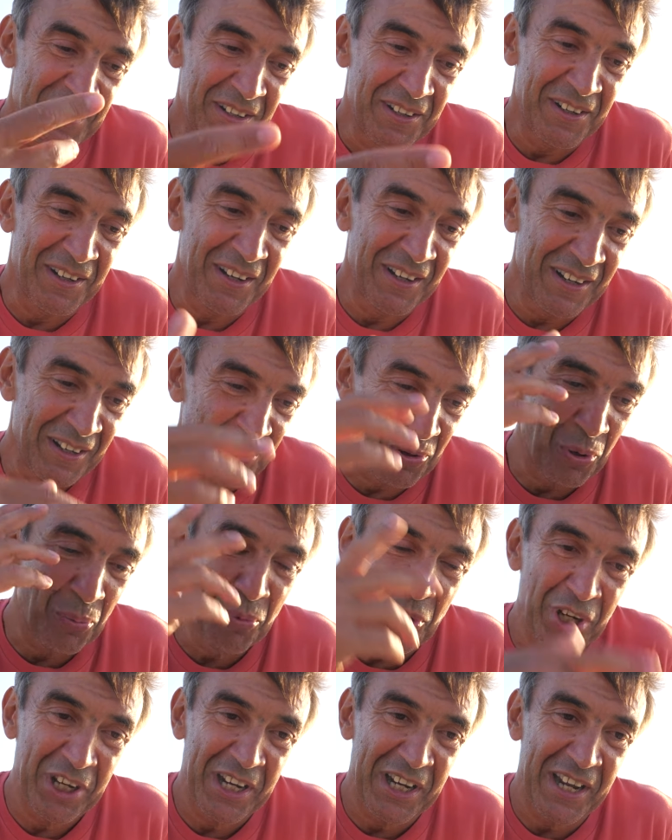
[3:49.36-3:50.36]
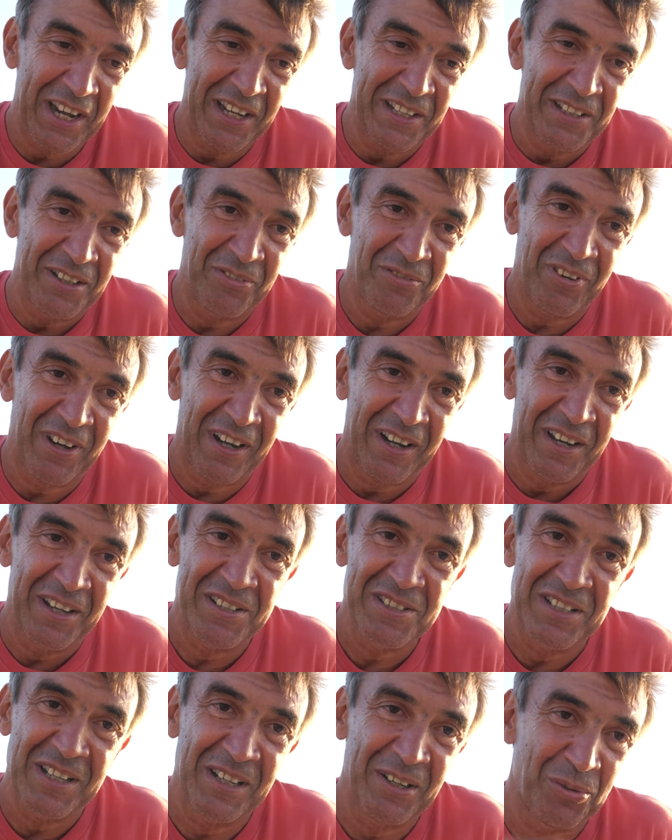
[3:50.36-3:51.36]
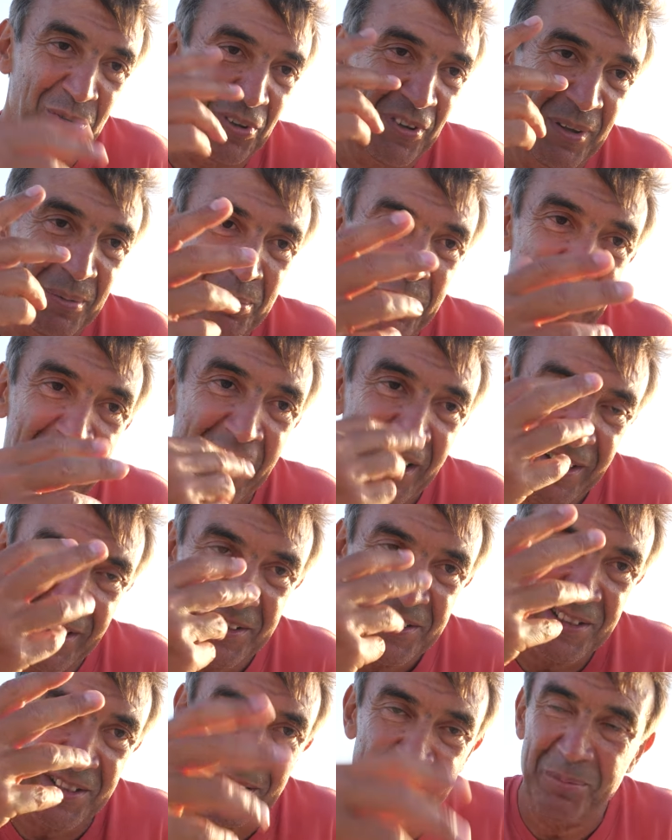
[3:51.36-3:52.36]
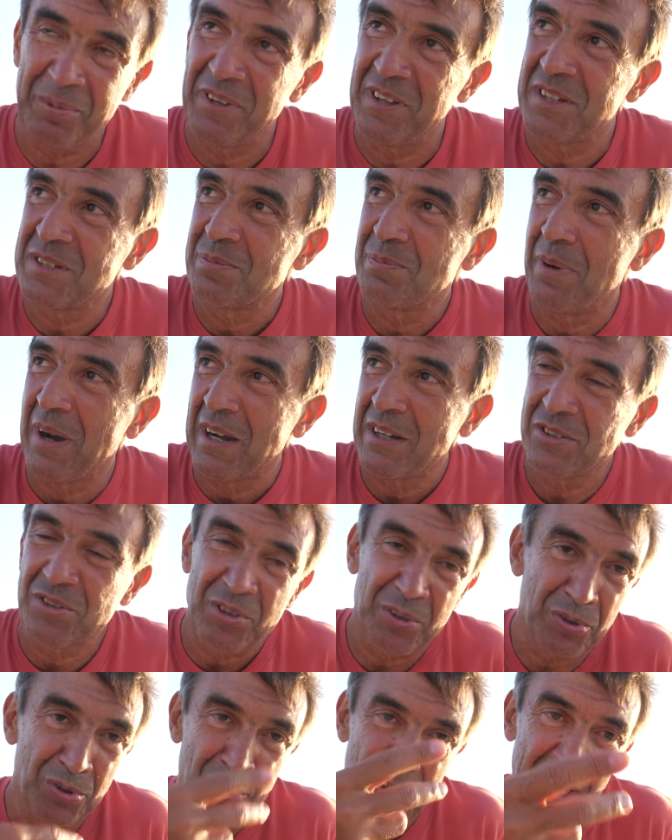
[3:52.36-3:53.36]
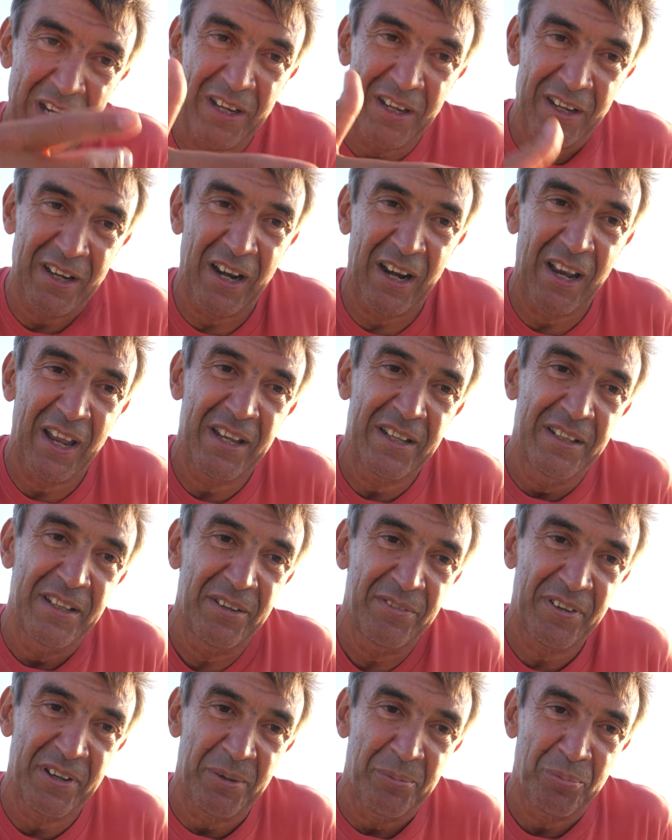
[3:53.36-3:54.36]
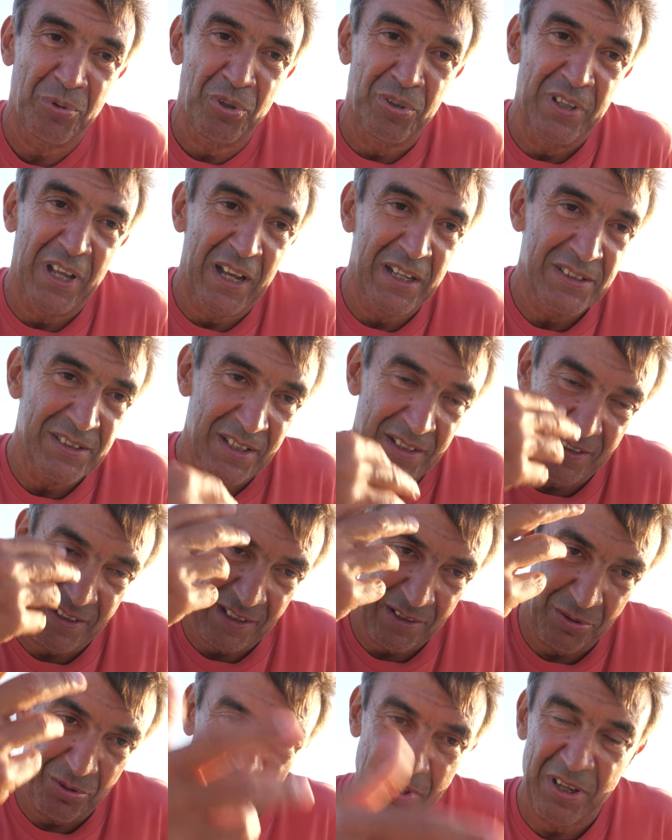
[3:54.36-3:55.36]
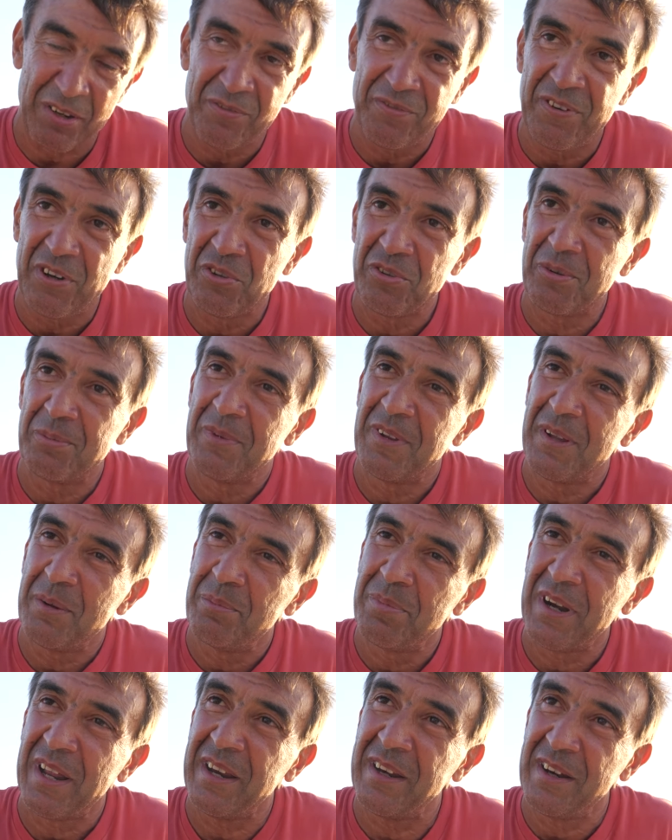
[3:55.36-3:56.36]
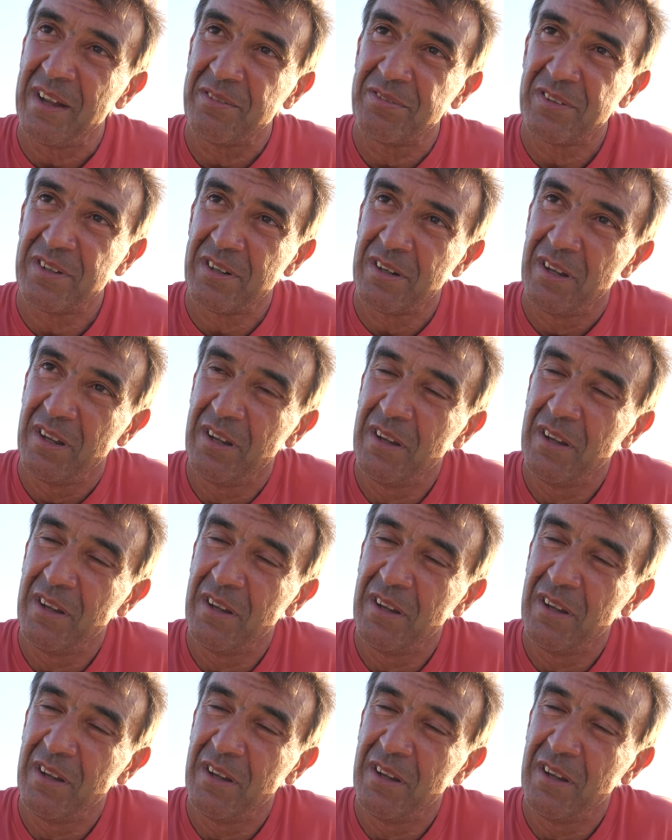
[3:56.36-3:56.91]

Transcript: really communicating very easily with the brain, is the, this part, so you can inhale different products and they, you can find them in the brain after.